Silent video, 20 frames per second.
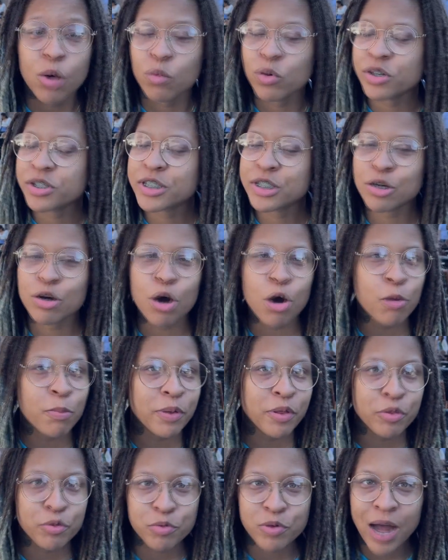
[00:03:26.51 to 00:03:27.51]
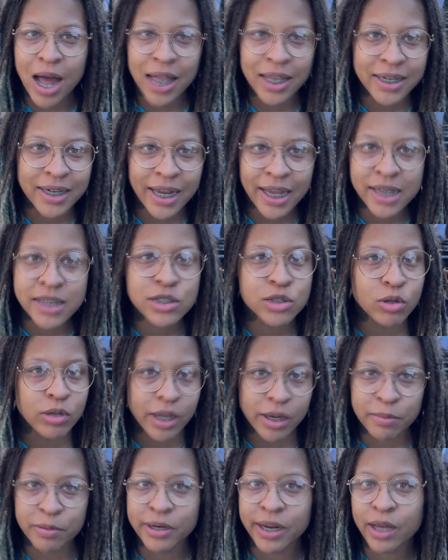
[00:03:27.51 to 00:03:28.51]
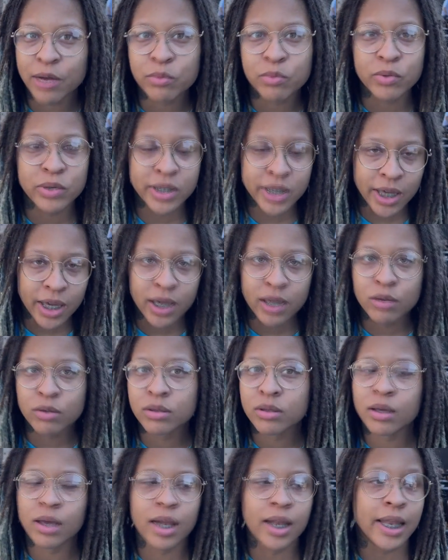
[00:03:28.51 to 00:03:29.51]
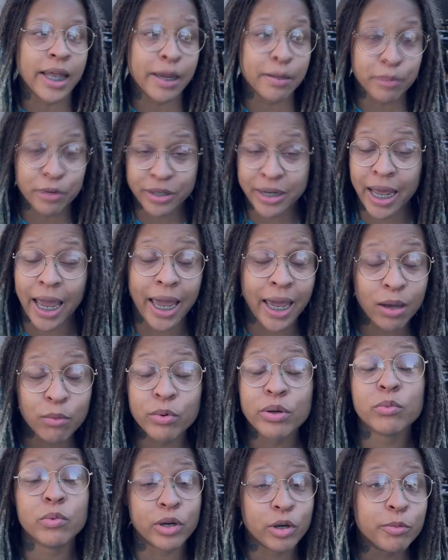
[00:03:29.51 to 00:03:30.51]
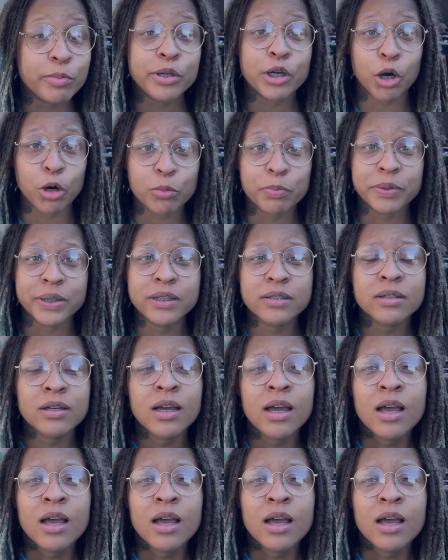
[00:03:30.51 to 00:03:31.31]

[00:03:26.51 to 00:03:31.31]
We're still open through holidays, so Labor Day weekend and Labor Day we will be open.